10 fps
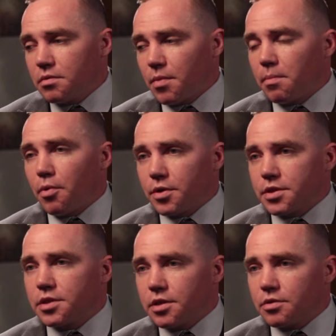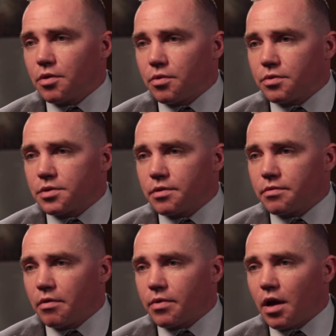My bosses here, the owners
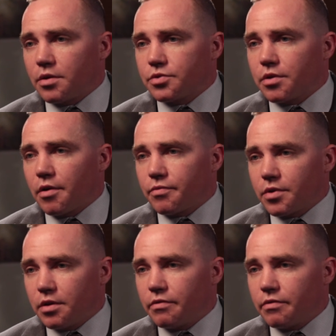of College Recovery,